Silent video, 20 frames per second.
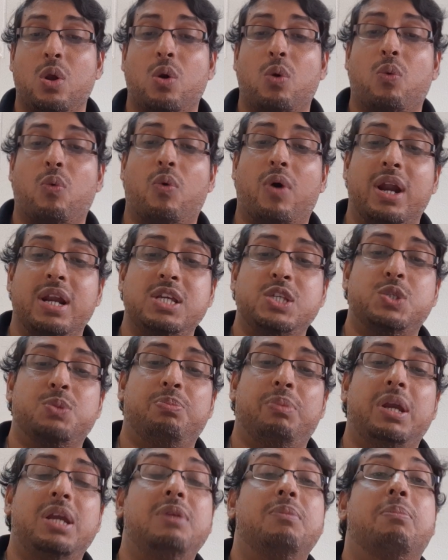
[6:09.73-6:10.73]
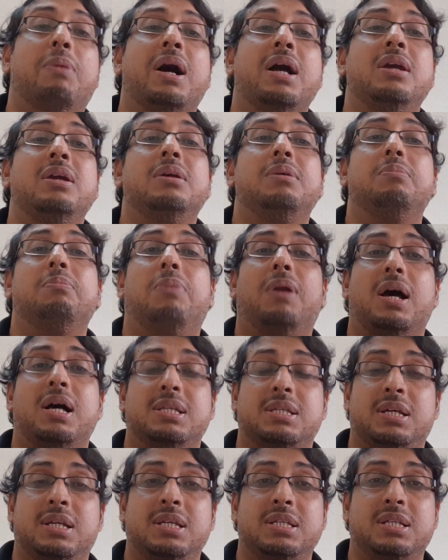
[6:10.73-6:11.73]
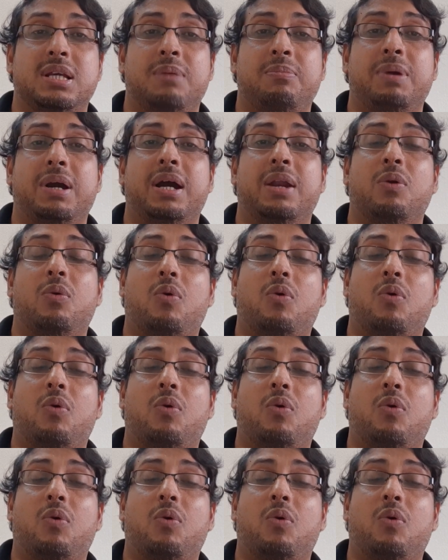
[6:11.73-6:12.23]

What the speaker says: what is meant by plagiarism and